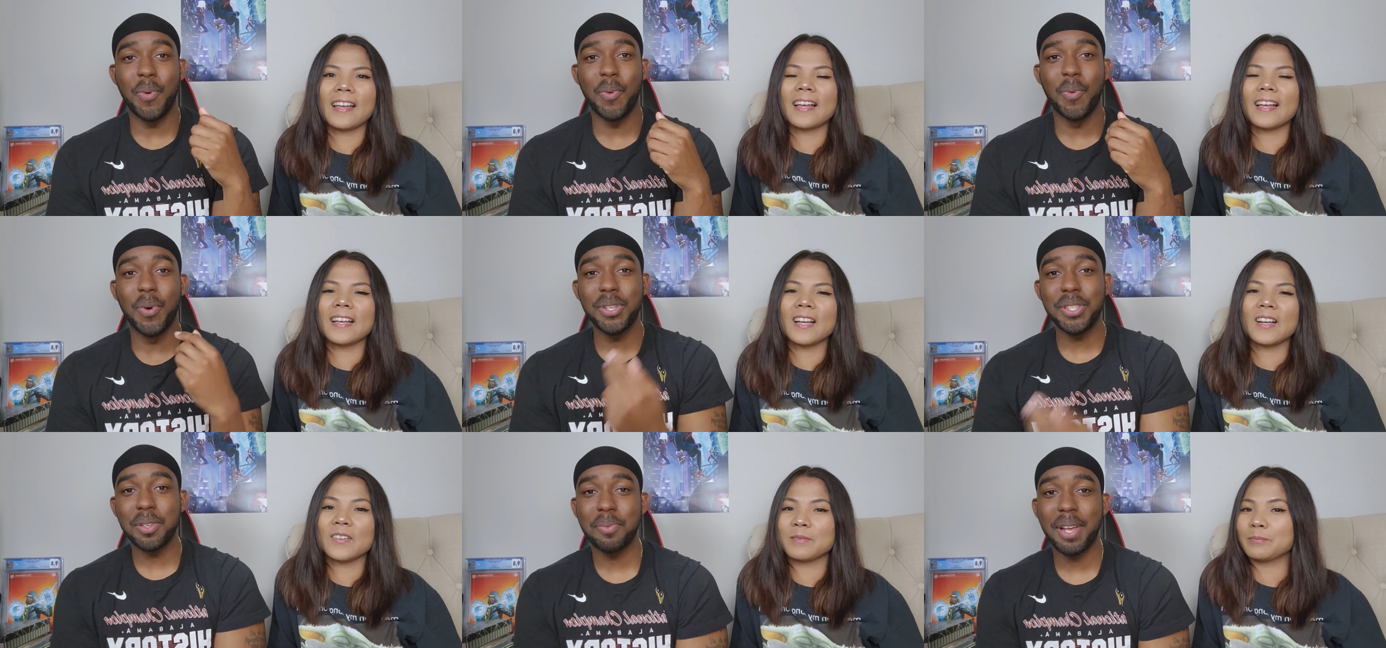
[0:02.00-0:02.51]

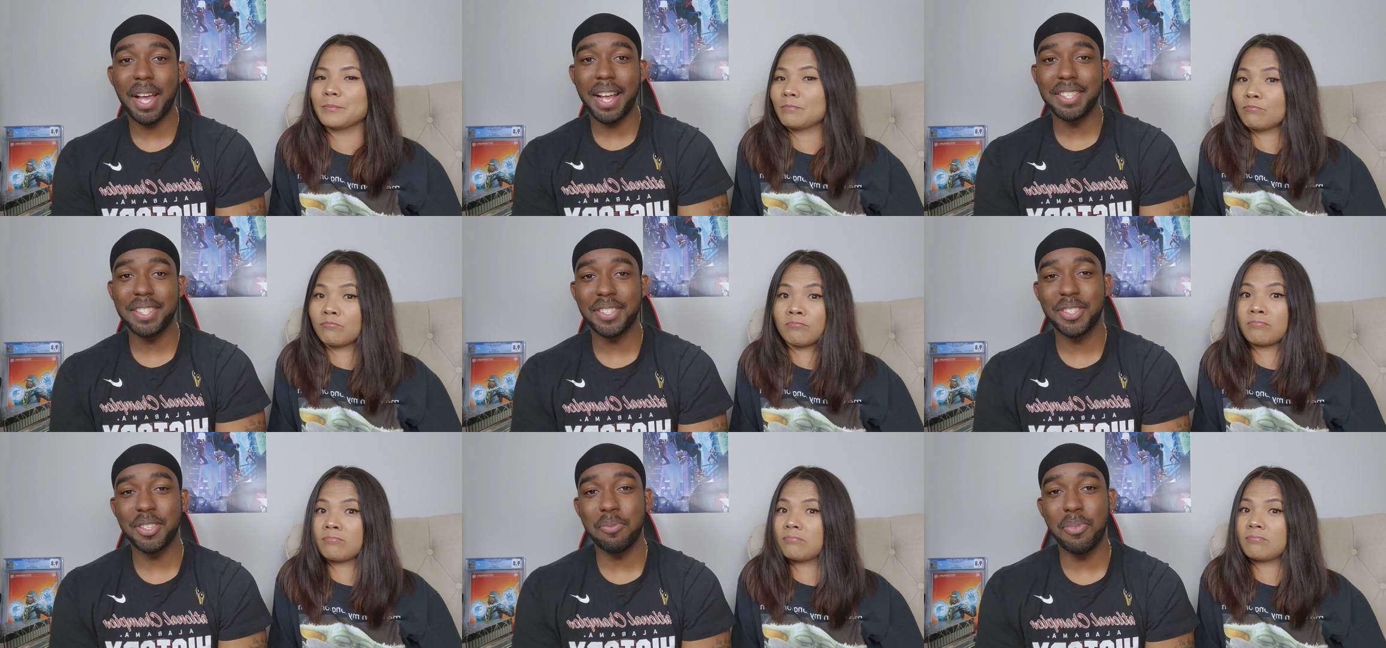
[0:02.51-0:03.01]
Speaker 1: What's up,
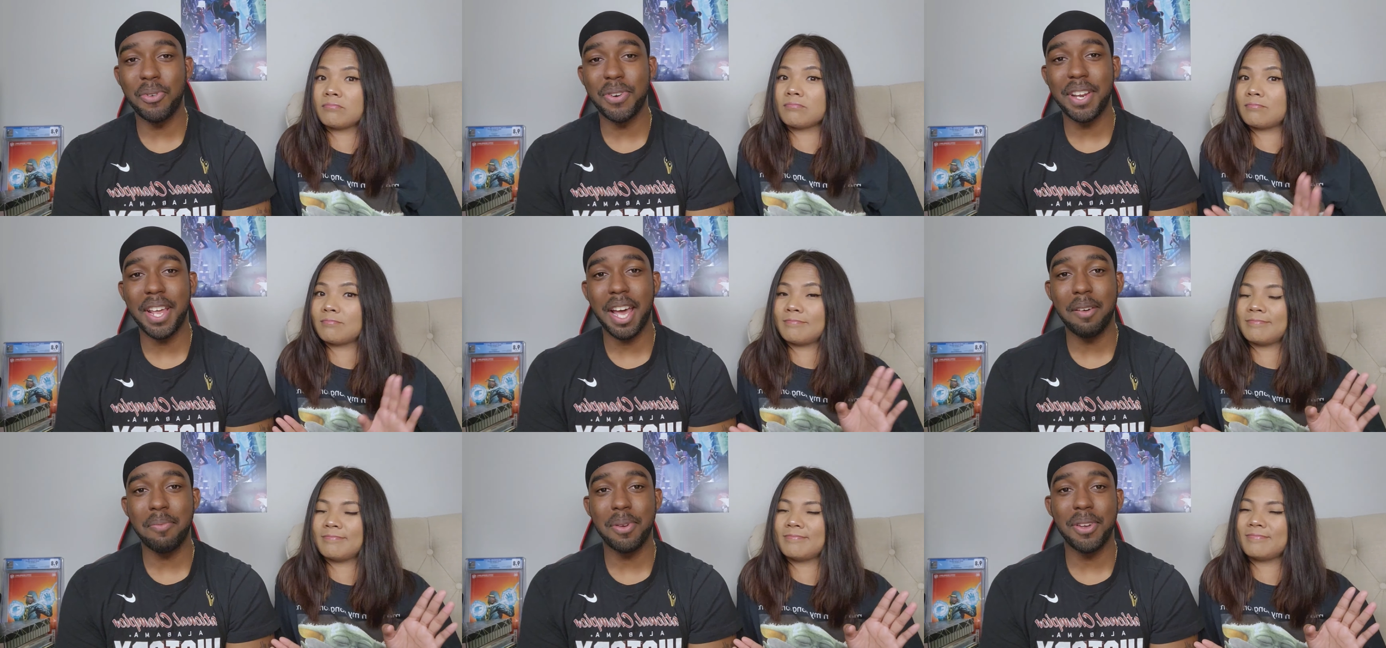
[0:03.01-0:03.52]
guys? It's your boy
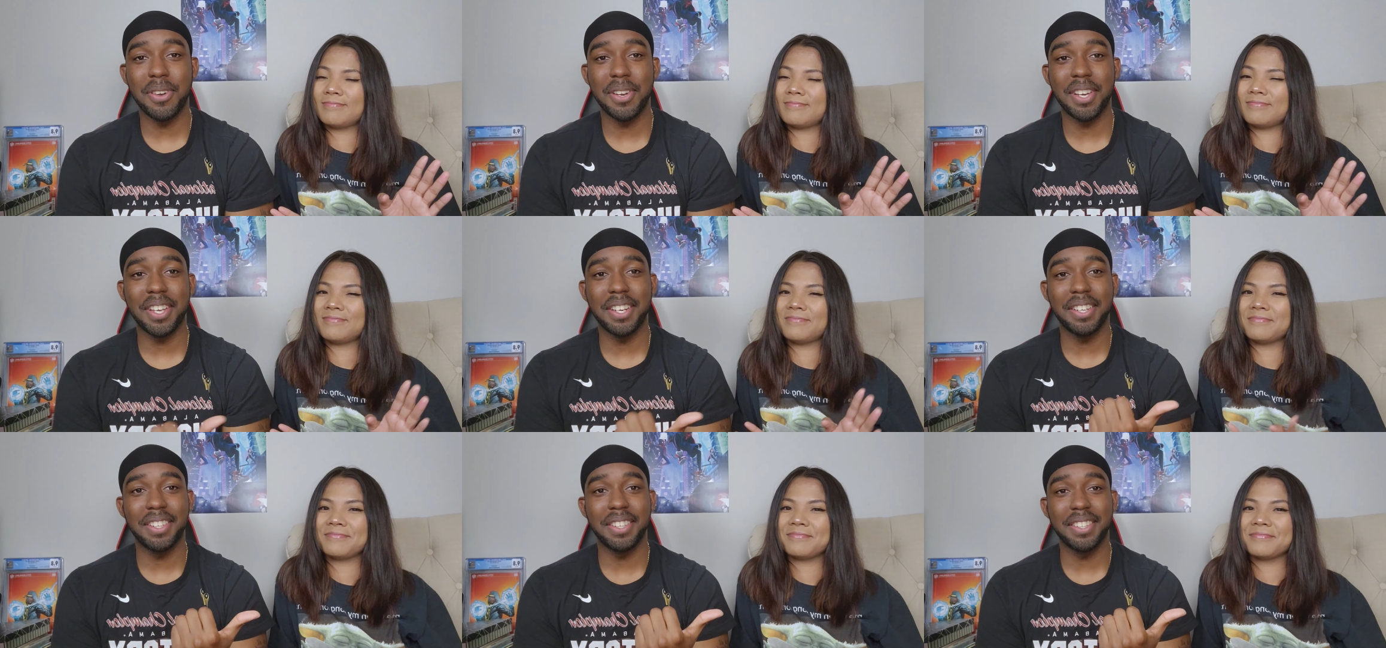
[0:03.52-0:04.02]
Dab here,
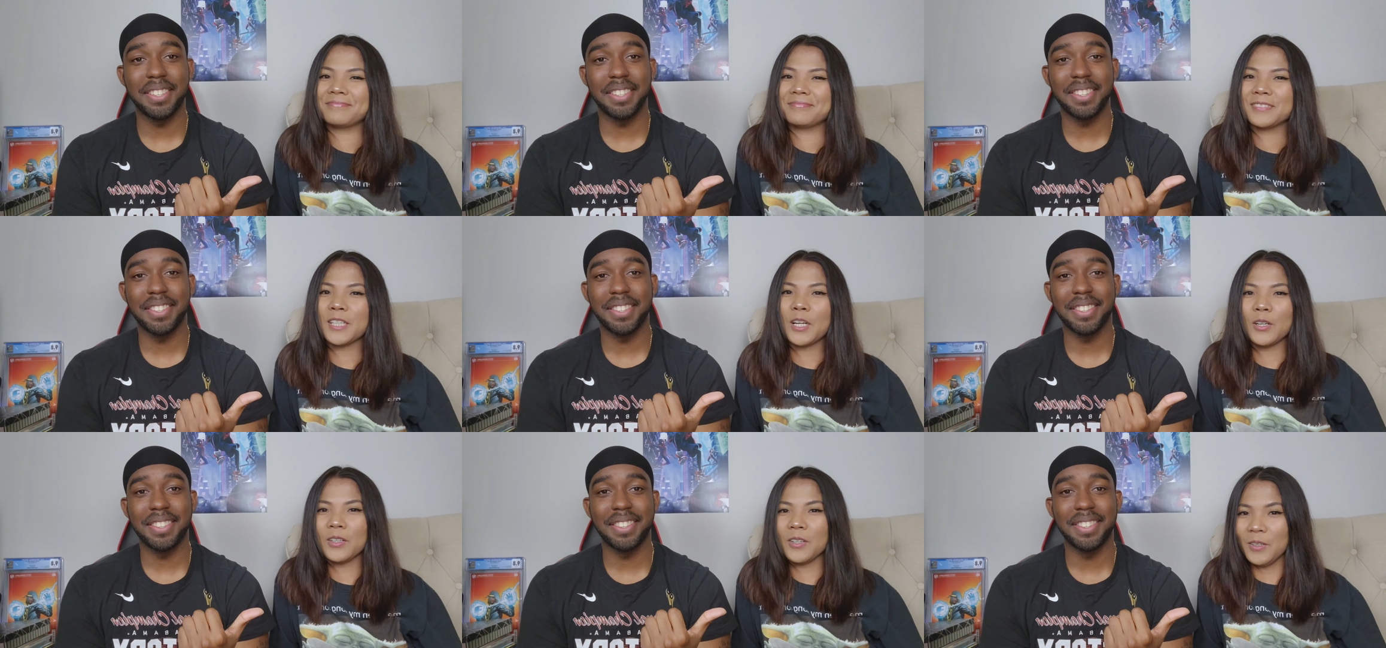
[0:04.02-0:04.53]
and
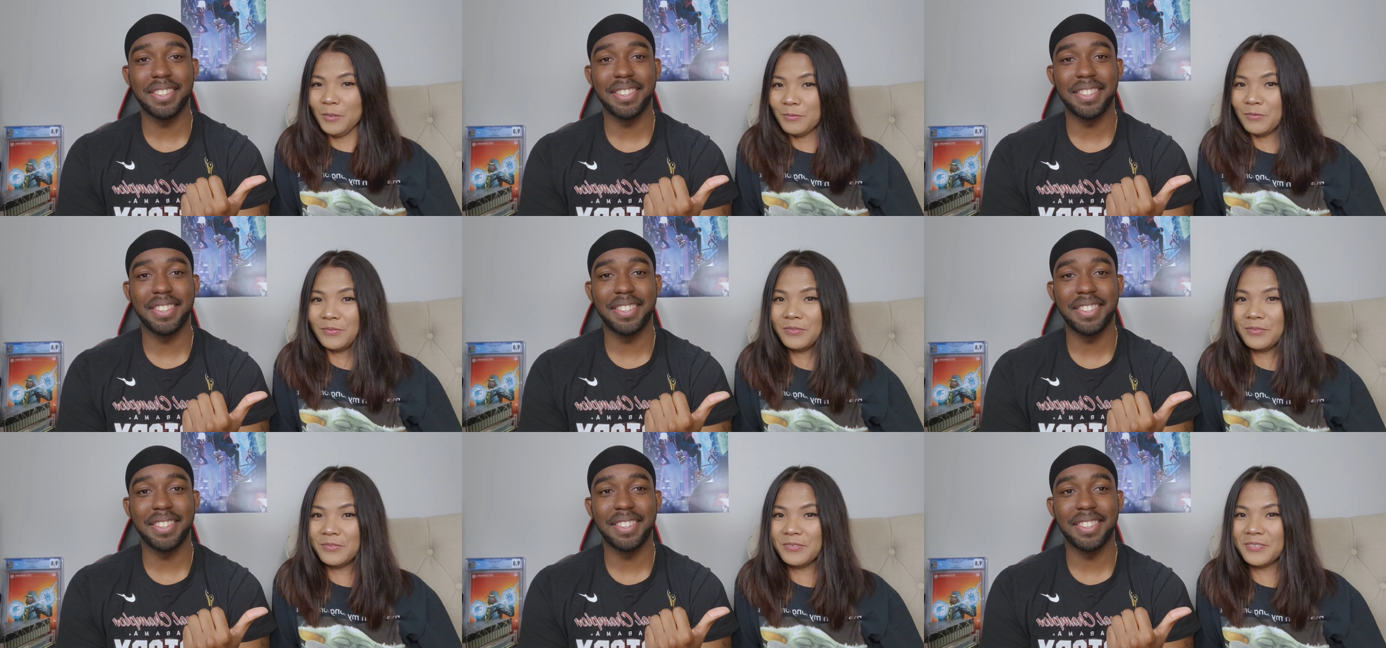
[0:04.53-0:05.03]

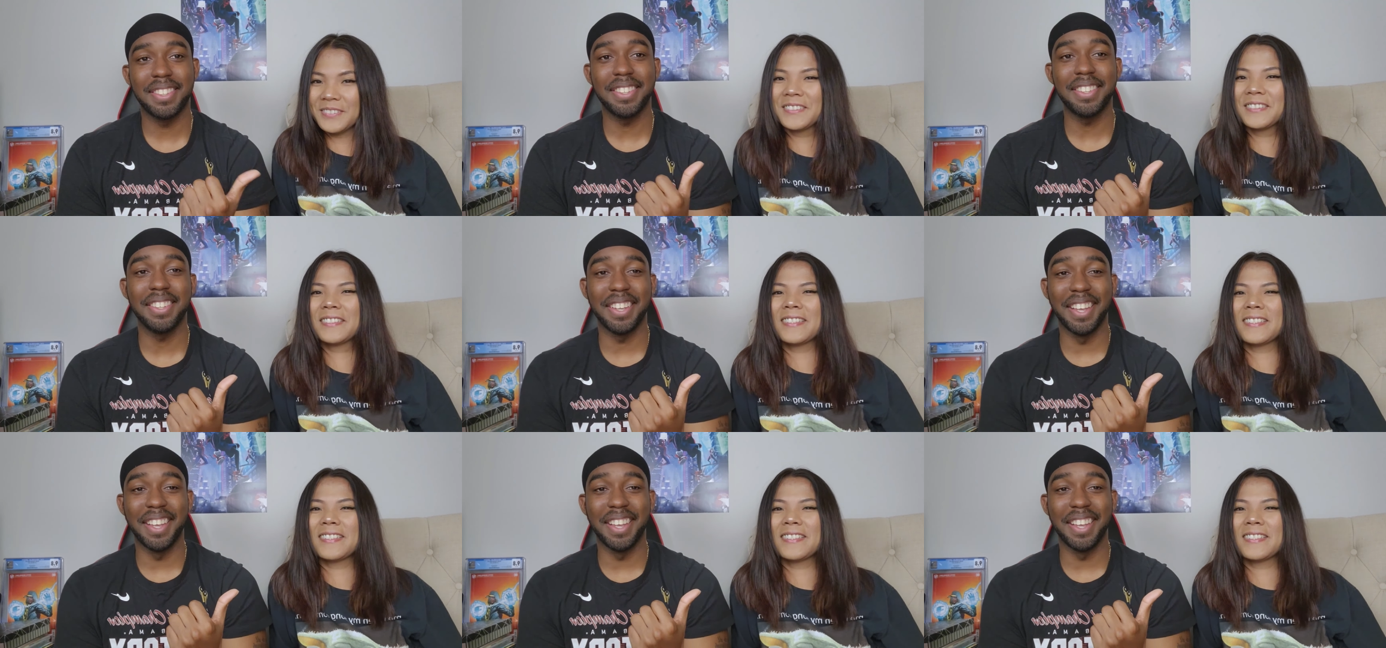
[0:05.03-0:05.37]
Speaker 2: Coco.